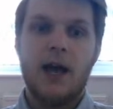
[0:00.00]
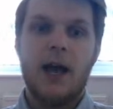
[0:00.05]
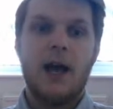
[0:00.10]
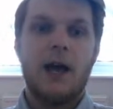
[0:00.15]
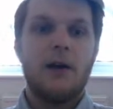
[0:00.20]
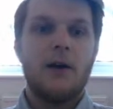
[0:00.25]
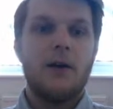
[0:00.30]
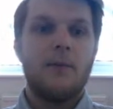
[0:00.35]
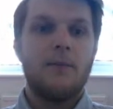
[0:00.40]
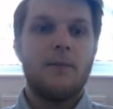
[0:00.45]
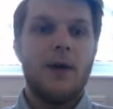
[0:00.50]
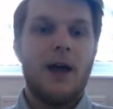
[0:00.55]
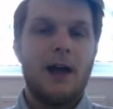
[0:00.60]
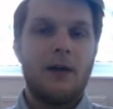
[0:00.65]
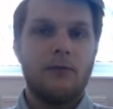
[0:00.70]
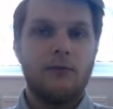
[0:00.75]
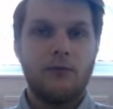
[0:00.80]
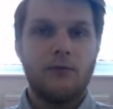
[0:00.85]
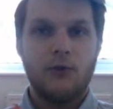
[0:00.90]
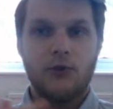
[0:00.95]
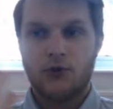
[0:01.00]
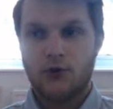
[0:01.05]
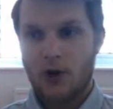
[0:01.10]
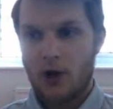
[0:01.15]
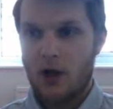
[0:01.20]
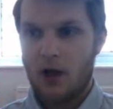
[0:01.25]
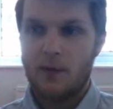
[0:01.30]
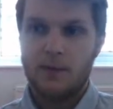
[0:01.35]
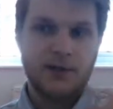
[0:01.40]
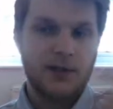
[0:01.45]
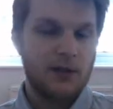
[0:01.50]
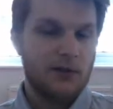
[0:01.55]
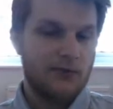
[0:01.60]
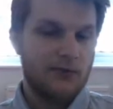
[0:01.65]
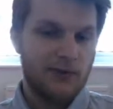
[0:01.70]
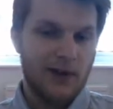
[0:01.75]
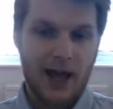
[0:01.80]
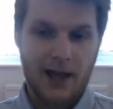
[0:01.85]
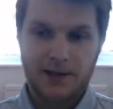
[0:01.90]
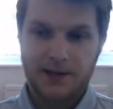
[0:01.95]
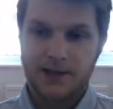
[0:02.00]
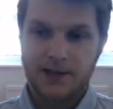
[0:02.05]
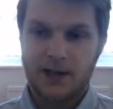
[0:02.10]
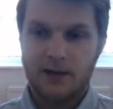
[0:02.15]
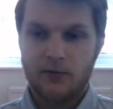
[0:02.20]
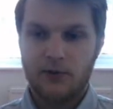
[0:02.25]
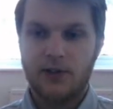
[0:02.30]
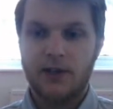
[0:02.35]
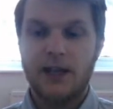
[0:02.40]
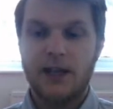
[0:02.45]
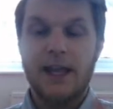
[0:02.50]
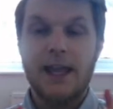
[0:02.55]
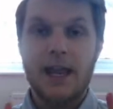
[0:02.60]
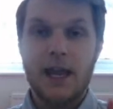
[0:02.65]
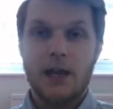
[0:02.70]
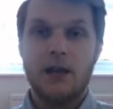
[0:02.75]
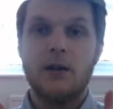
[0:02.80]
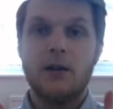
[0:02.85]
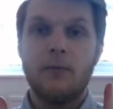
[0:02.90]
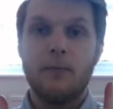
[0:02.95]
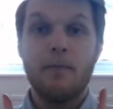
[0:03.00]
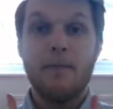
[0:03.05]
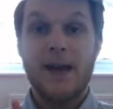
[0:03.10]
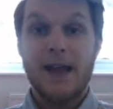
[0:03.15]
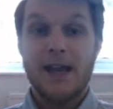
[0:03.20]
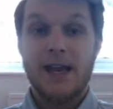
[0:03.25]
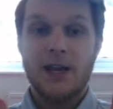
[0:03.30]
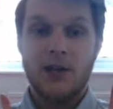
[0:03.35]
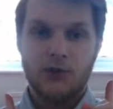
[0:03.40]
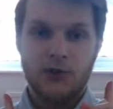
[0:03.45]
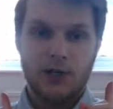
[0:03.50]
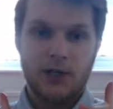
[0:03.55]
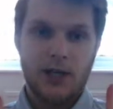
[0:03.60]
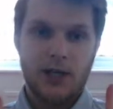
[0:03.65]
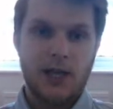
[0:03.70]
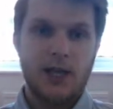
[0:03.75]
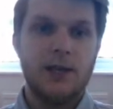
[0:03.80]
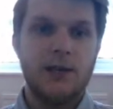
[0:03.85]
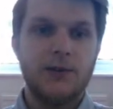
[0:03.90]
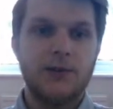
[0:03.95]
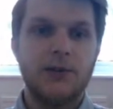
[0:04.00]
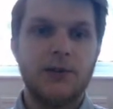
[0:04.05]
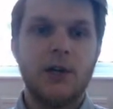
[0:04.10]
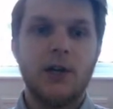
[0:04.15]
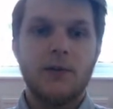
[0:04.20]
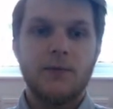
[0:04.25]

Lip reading: and the sharps and the flats and everything in major keys.